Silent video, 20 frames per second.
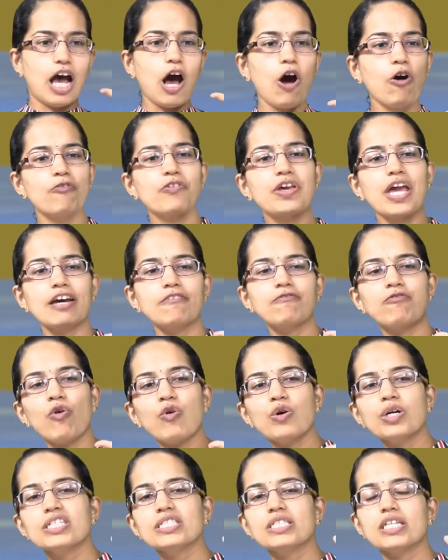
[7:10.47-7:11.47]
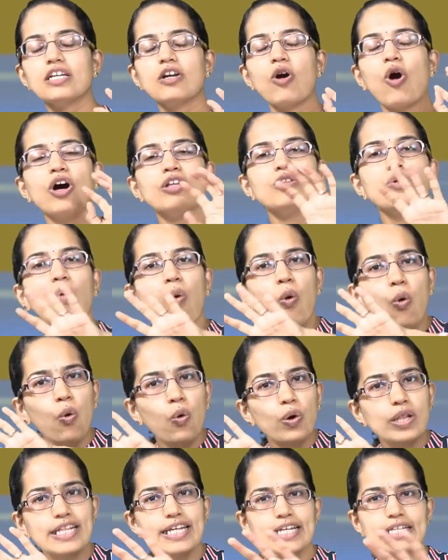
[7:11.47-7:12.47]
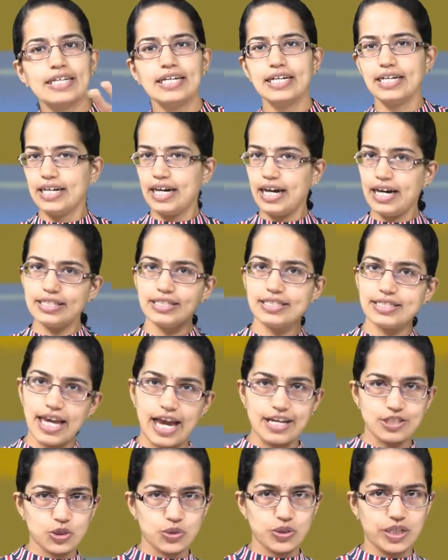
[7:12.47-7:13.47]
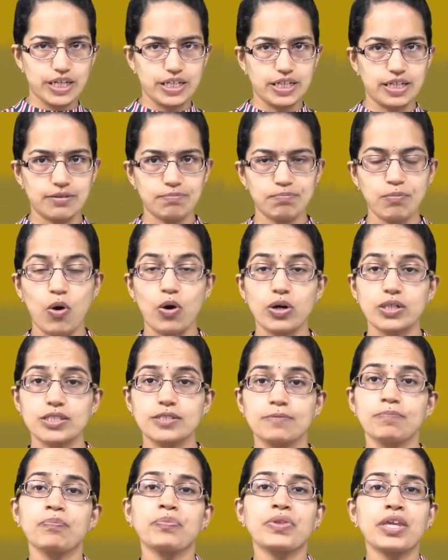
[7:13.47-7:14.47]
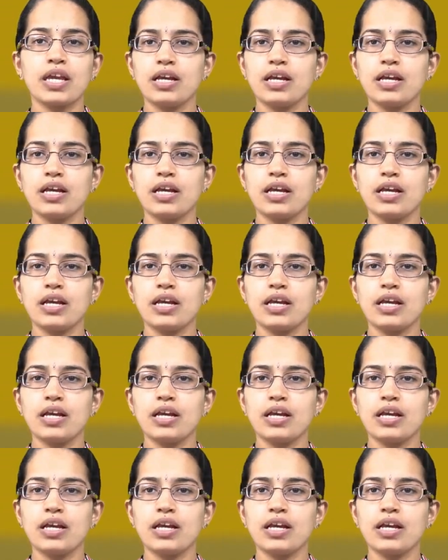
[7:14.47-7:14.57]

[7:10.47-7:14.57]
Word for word: Now we are focusing on only the unsaturated box.